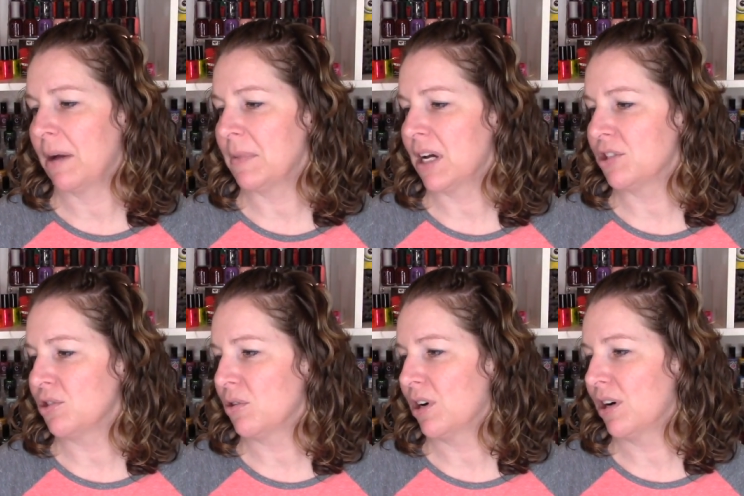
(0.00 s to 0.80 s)
I'm not
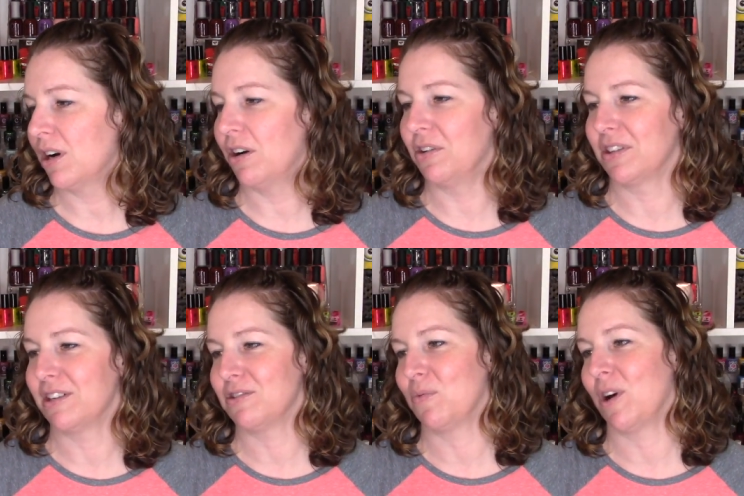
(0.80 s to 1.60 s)
sure. Oh,
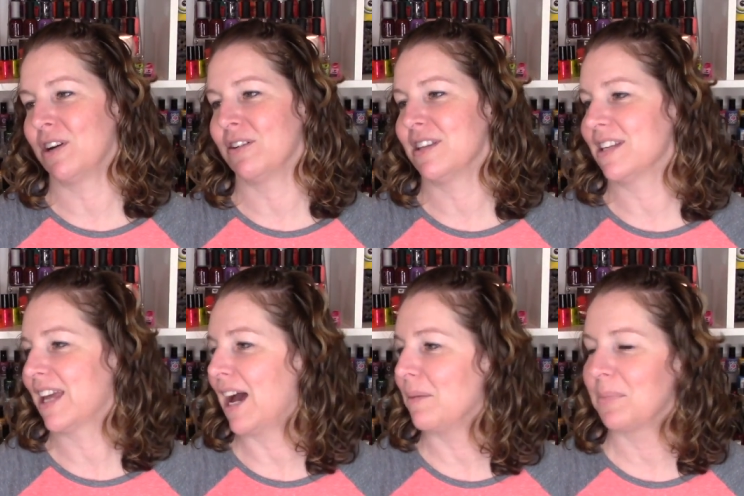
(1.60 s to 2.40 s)
there's water in the
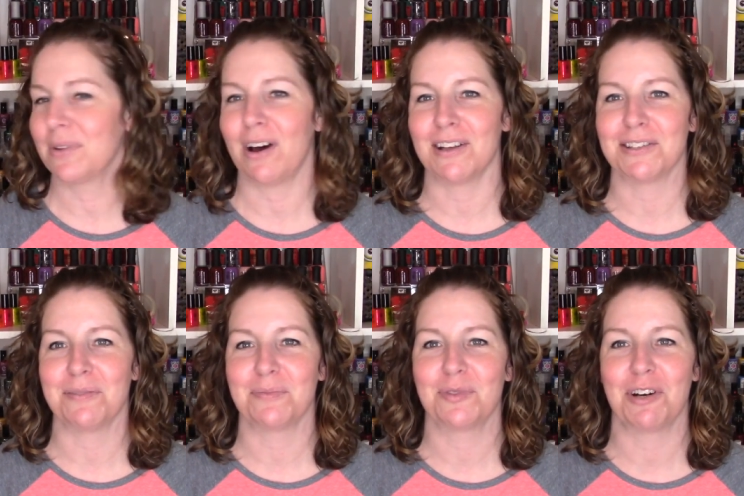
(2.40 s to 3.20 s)
cap.
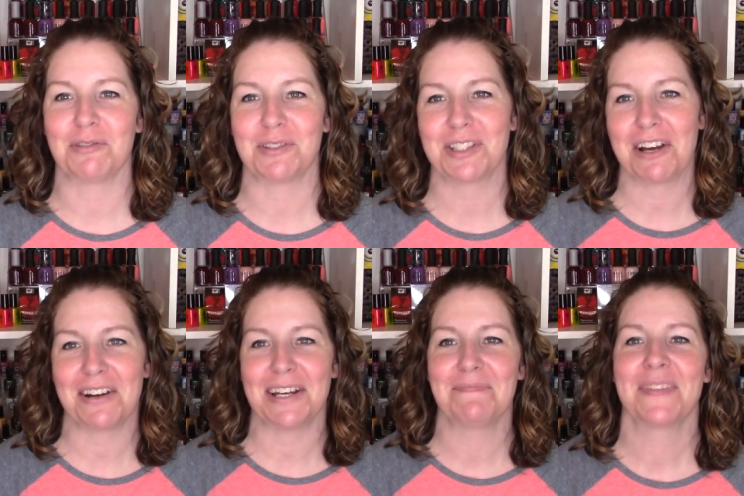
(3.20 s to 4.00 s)
Awesome. Gross.
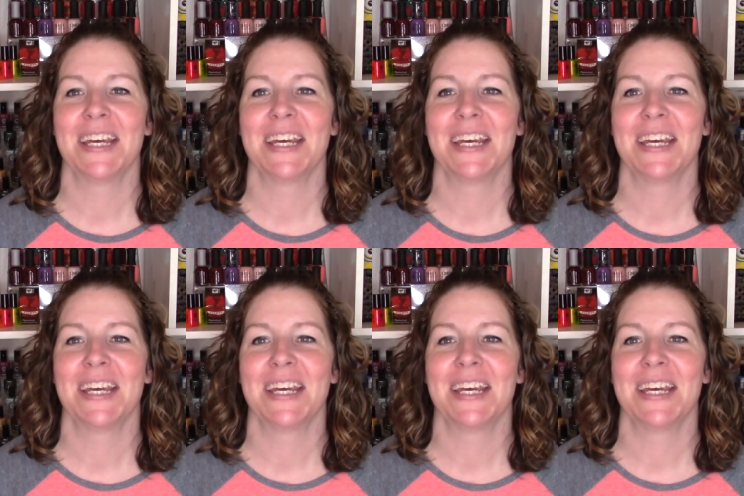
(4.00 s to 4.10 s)
Sorry.